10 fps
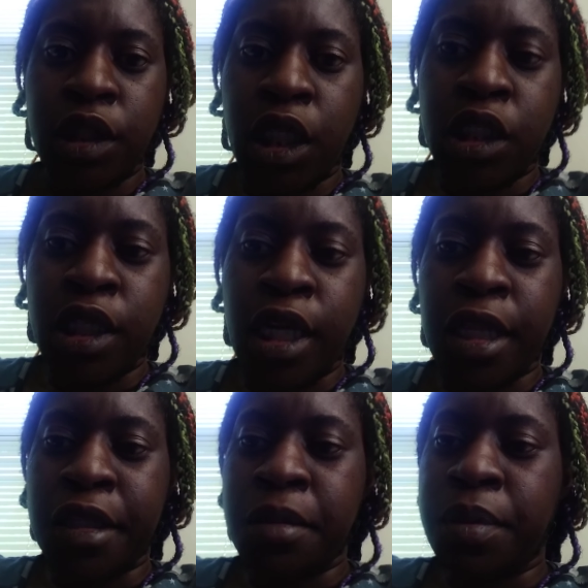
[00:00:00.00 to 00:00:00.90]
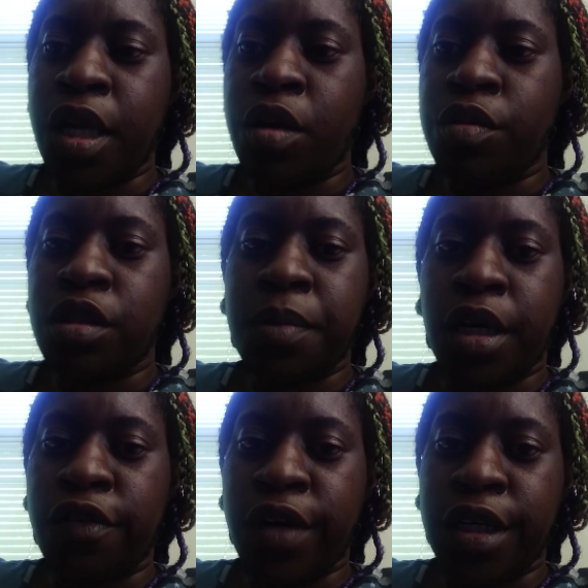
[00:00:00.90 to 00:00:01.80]
And see, I like to play on
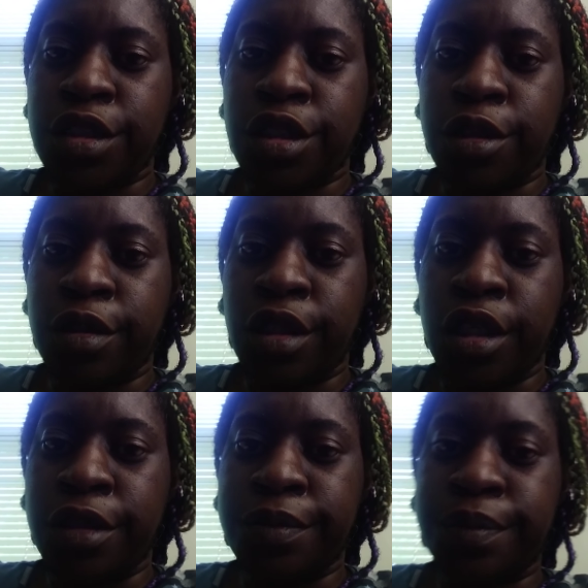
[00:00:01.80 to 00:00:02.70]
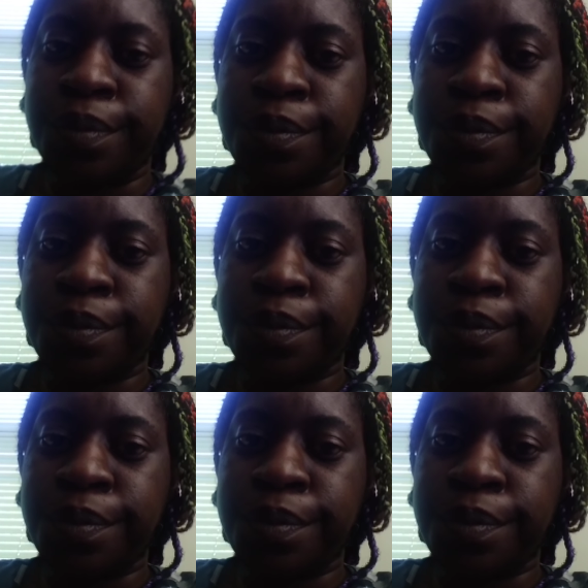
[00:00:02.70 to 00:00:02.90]
Spotify, so then